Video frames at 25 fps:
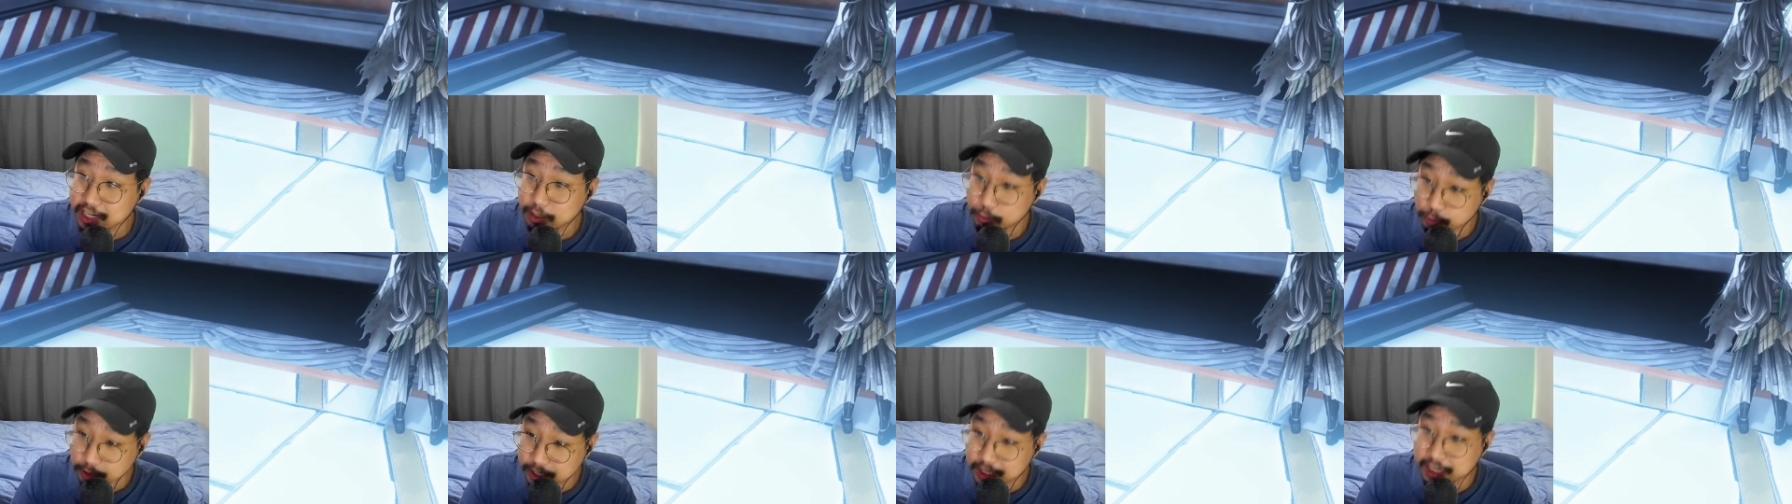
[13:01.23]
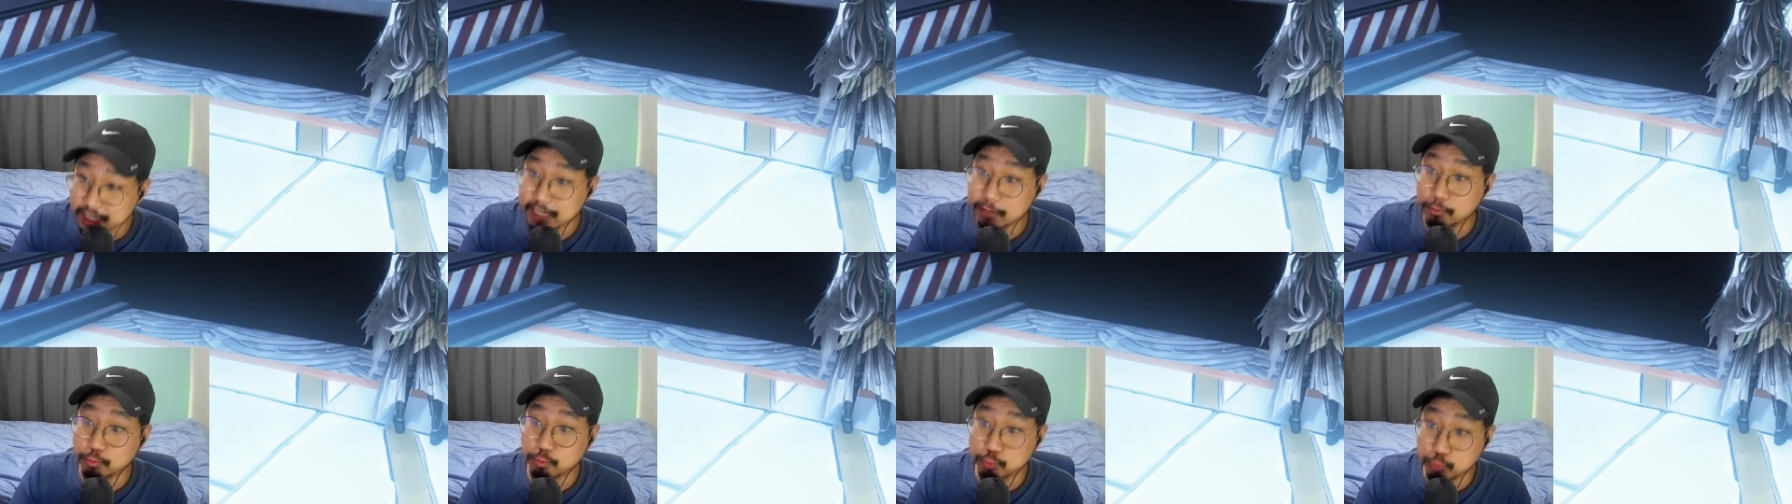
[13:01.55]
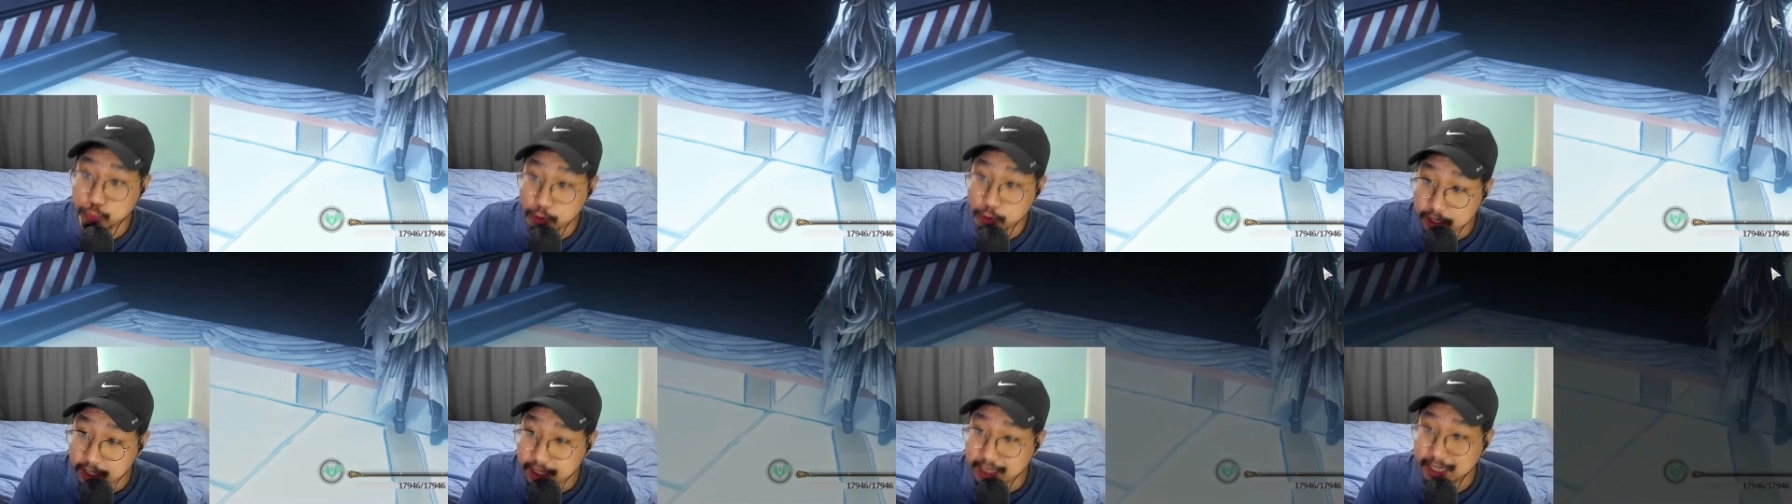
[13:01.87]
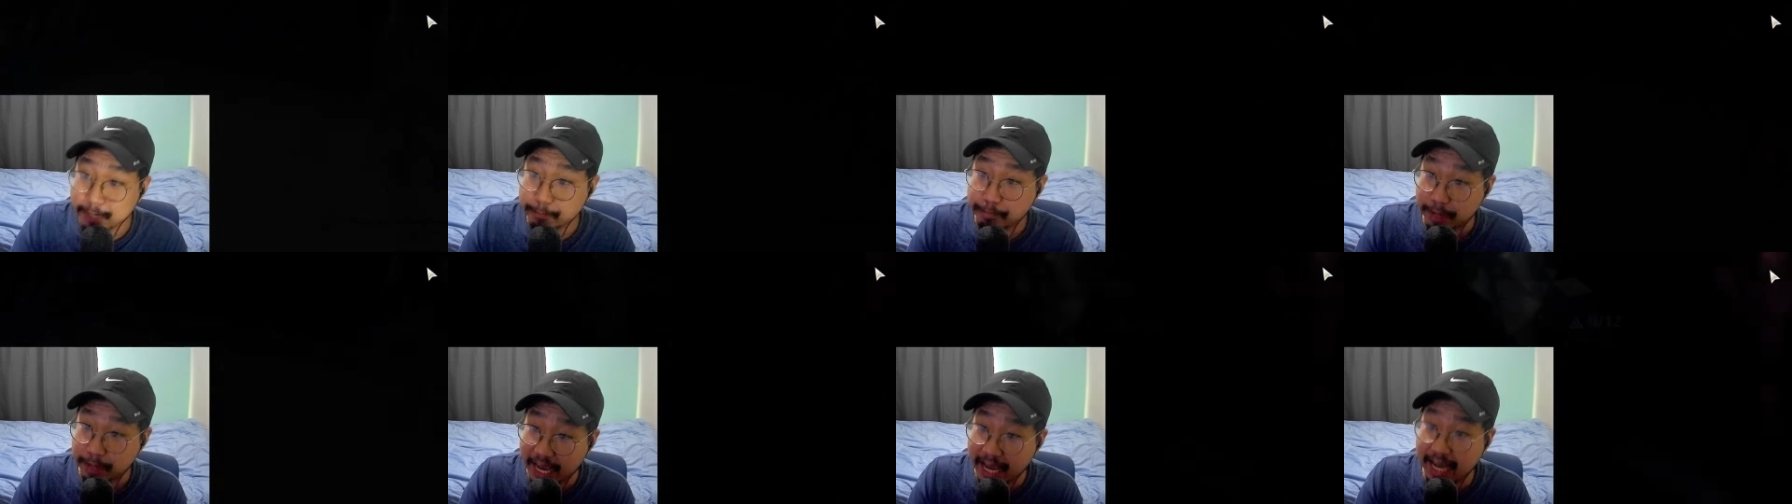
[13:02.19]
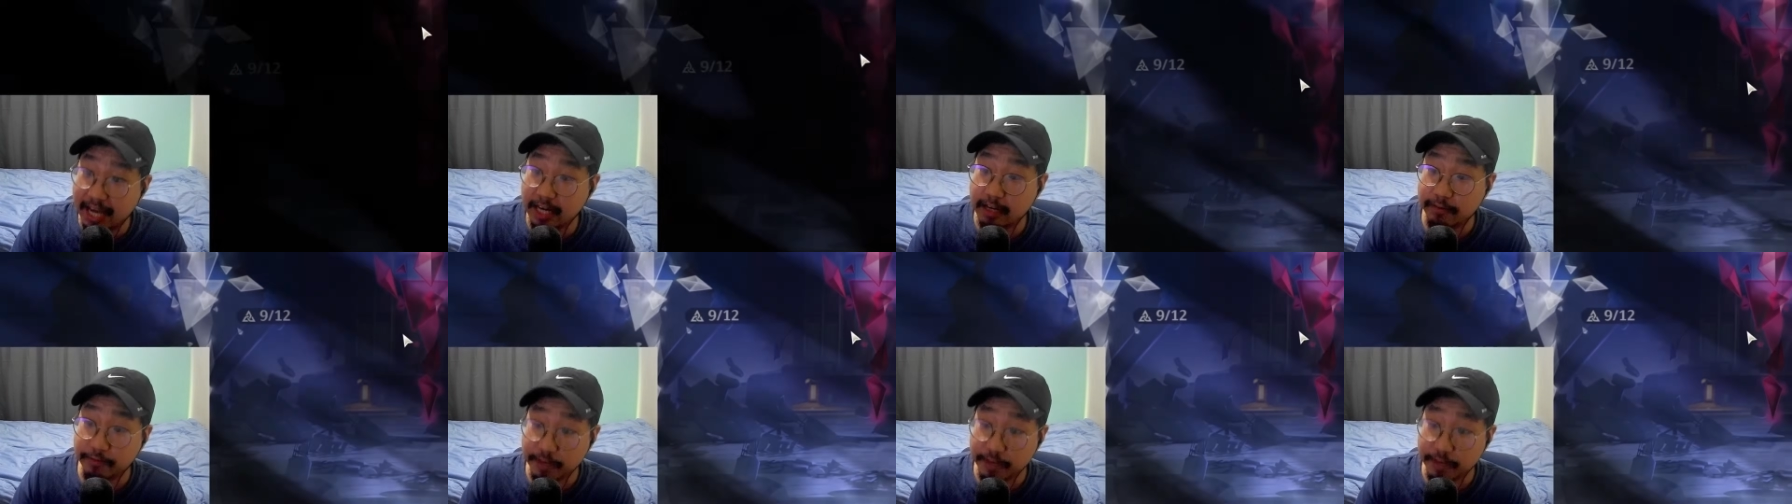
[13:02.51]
really, really bad if you